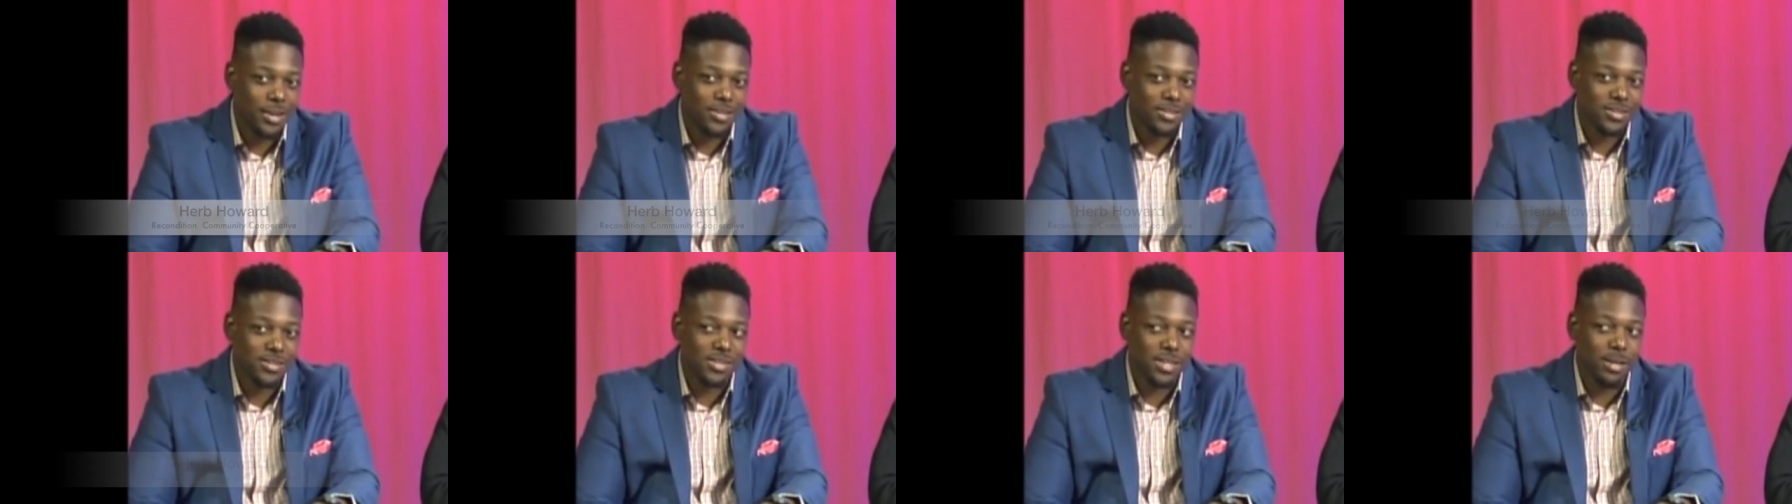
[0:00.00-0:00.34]

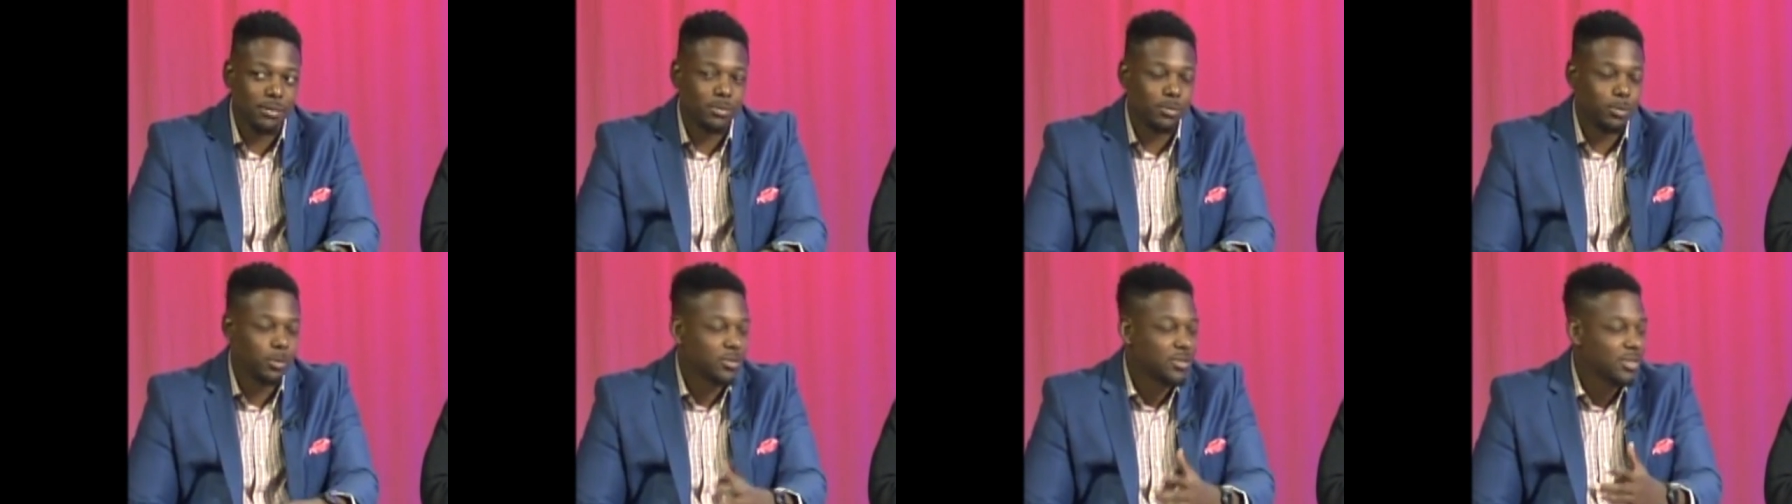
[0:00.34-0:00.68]

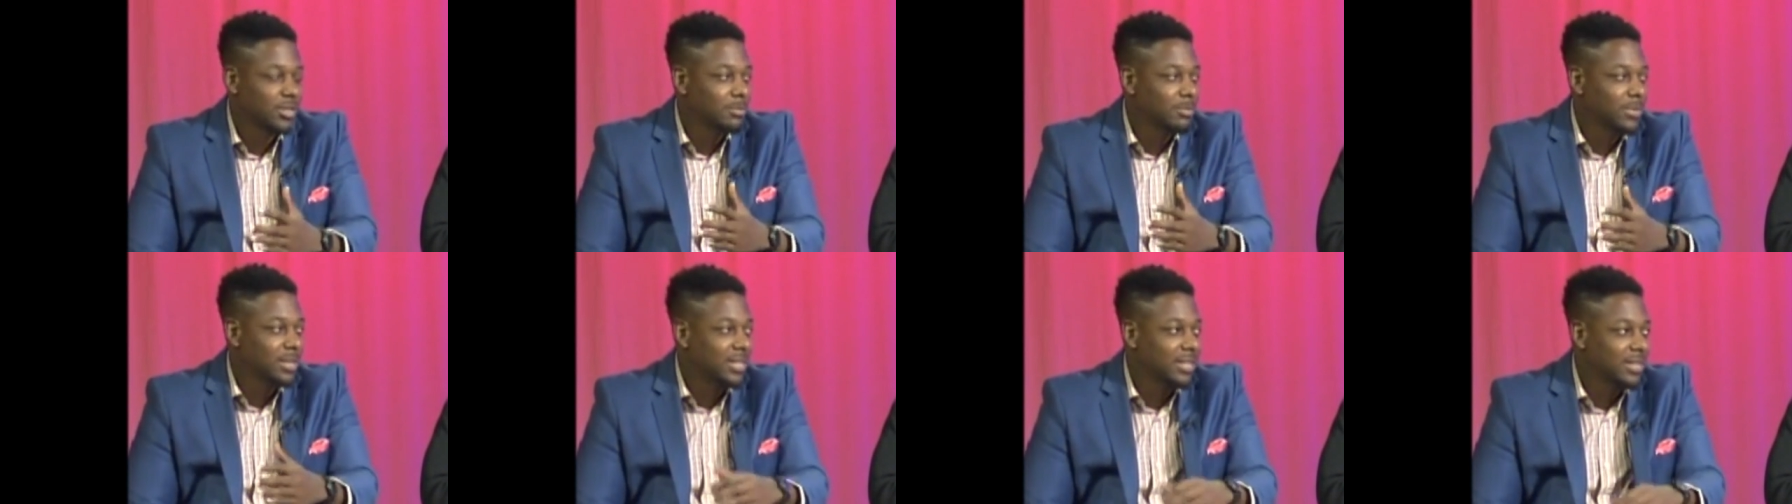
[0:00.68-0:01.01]
susceptible to
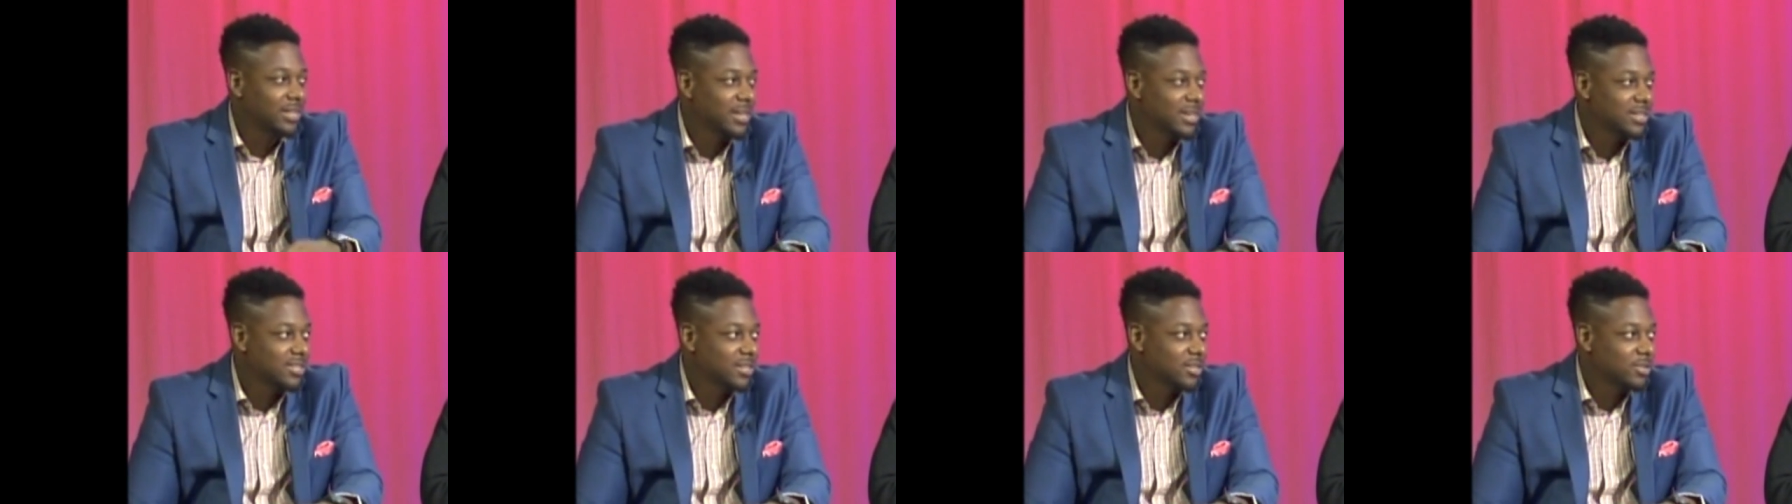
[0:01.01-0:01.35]
the many
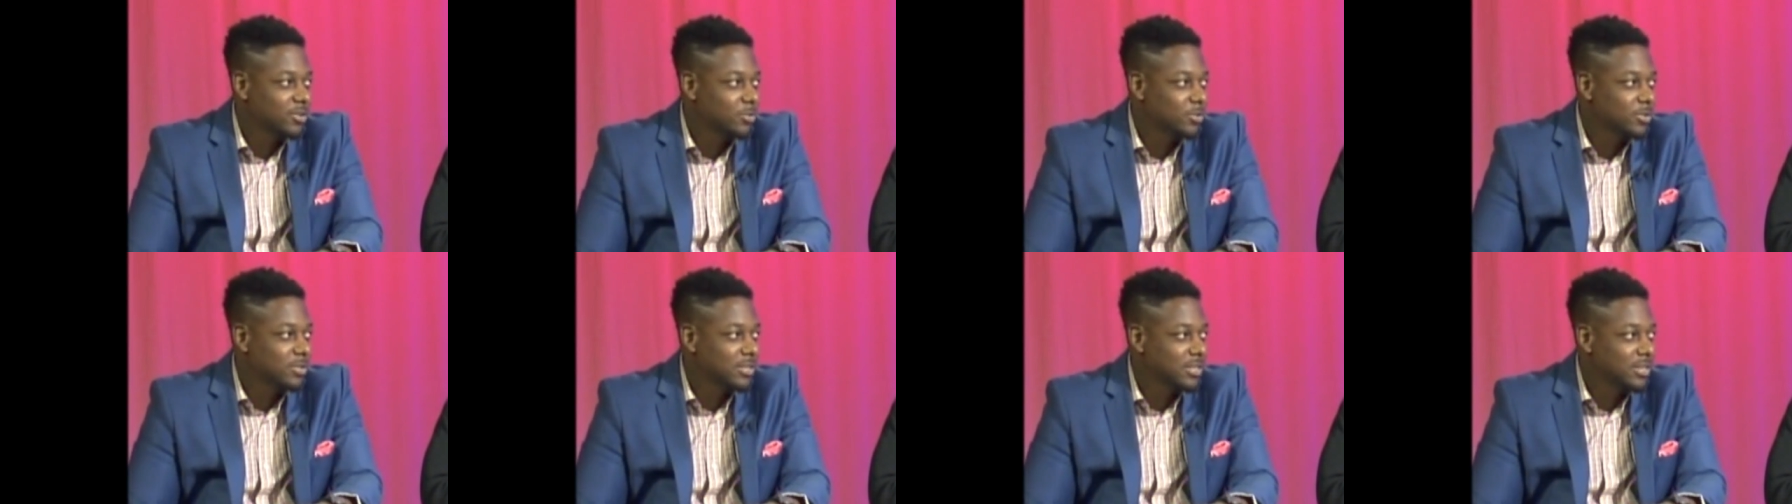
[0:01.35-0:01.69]
things that
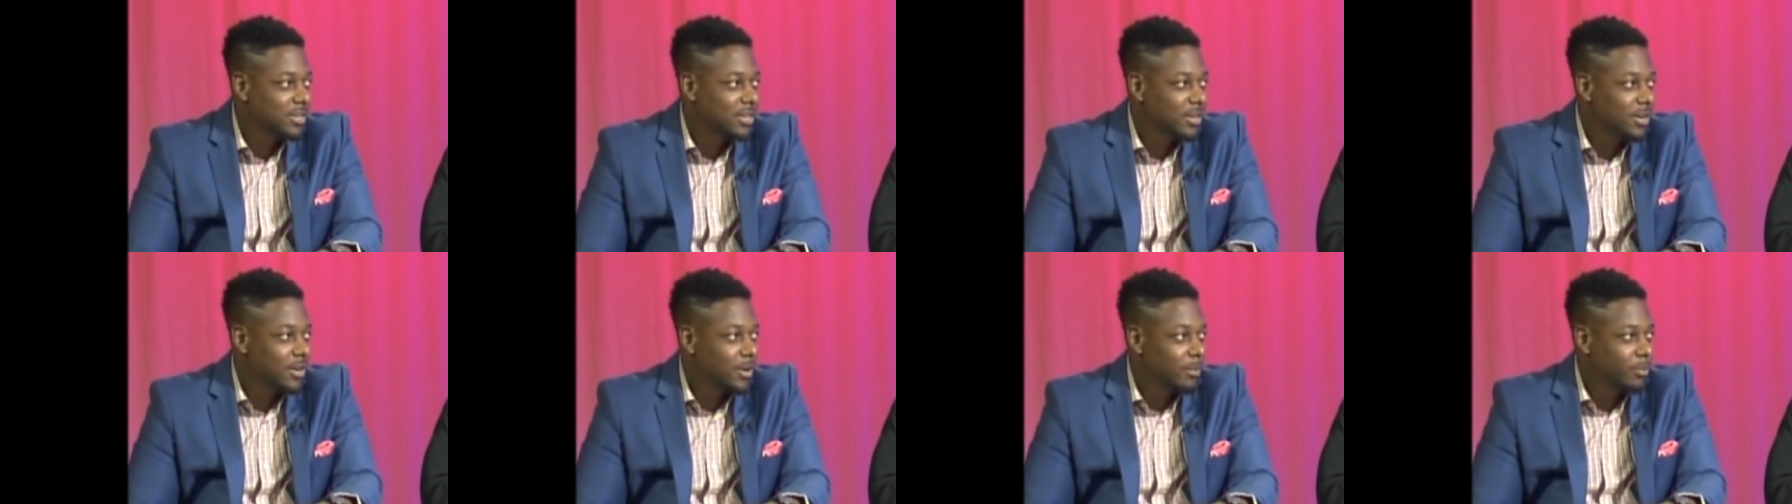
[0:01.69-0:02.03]
you
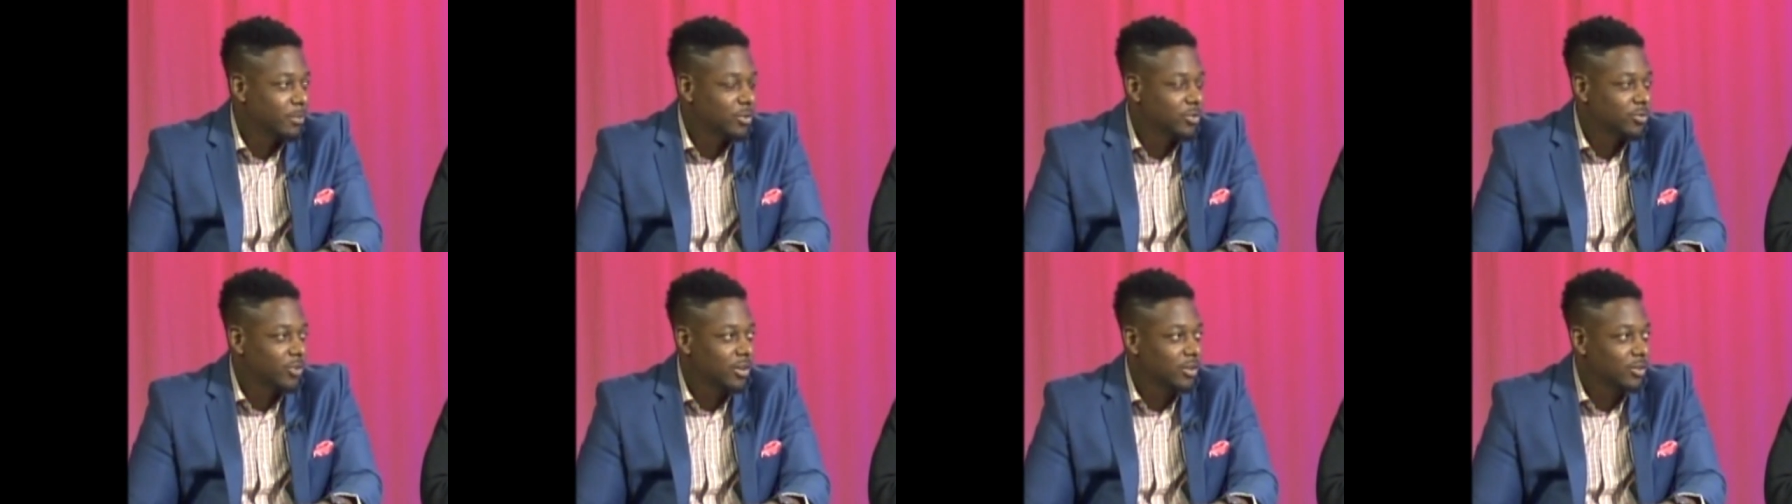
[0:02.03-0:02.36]
see
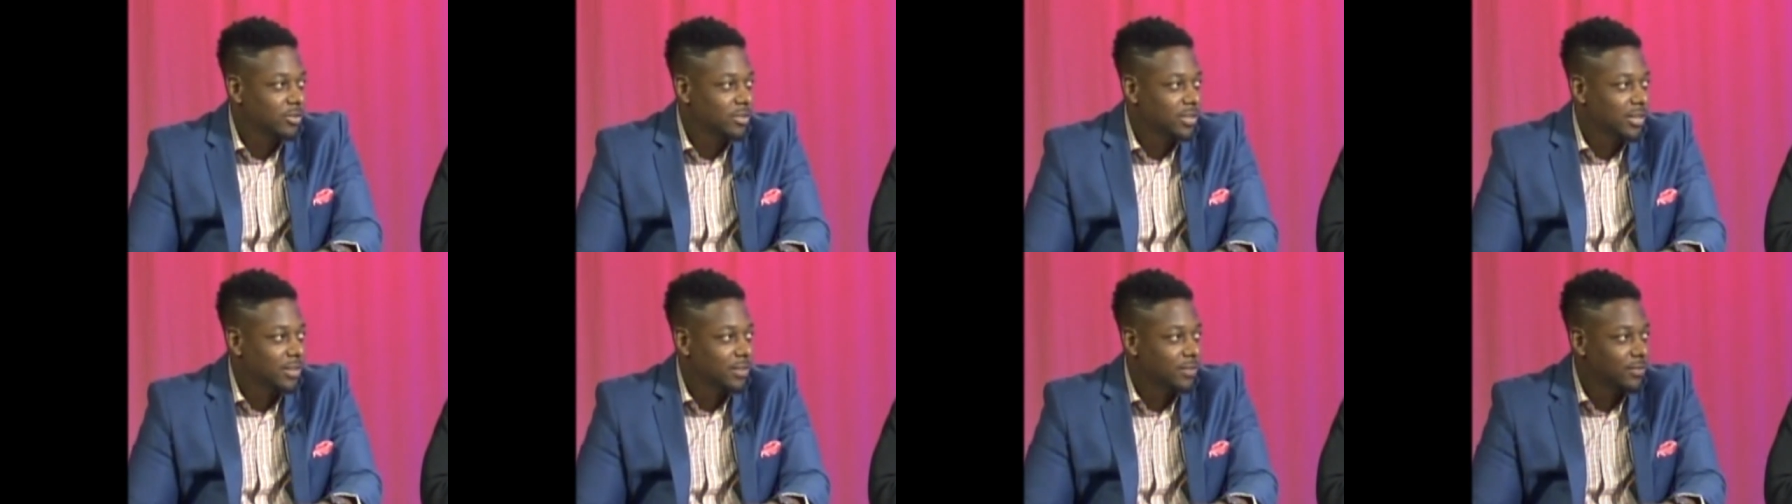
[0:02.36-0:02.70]
portrayed
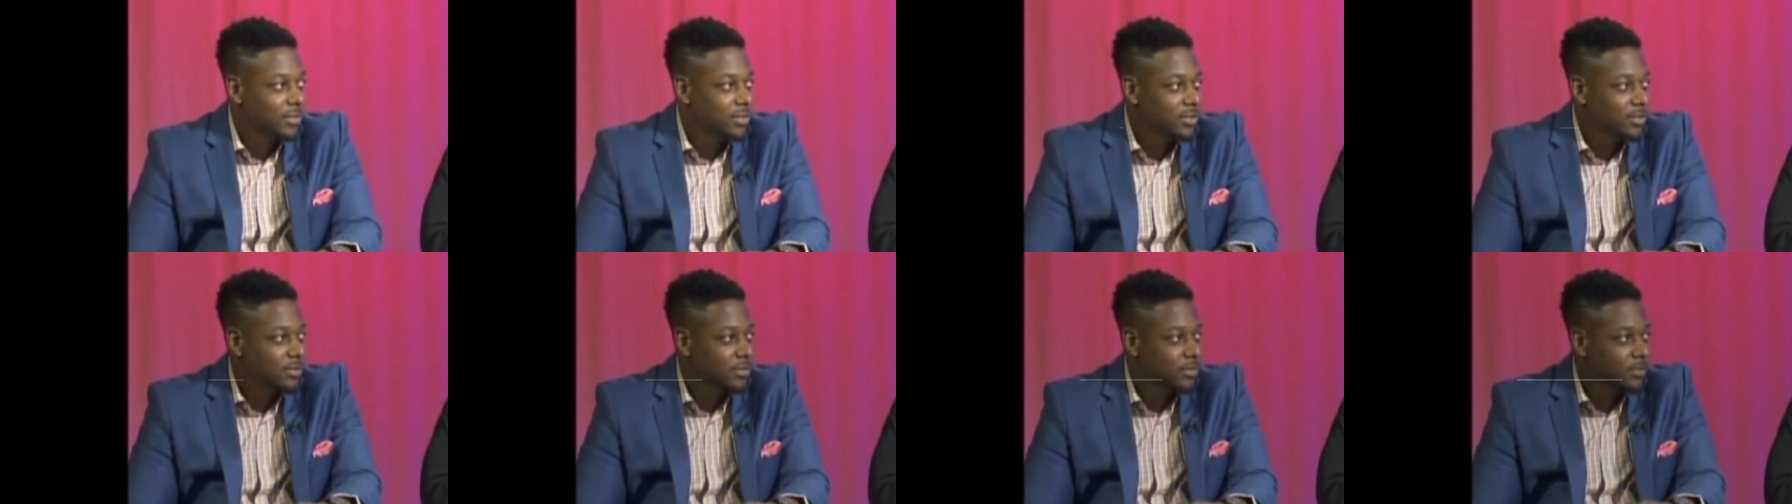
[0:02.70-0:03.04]
on
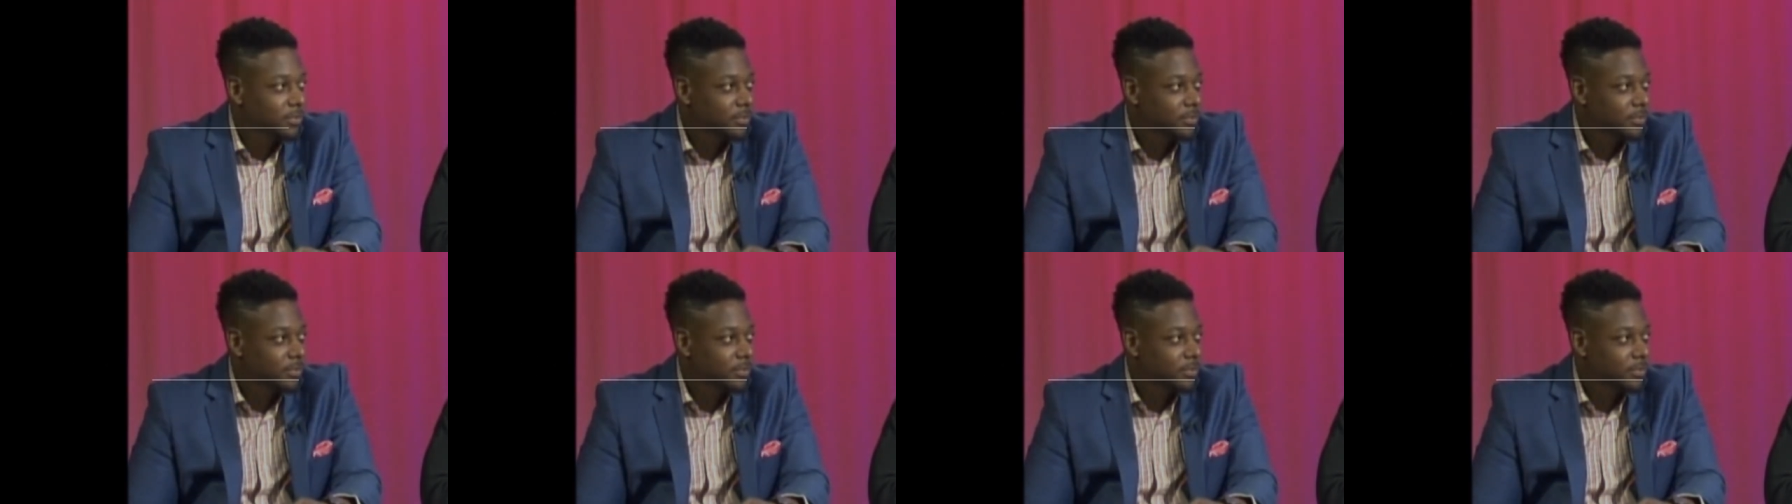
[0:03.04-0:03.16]
television.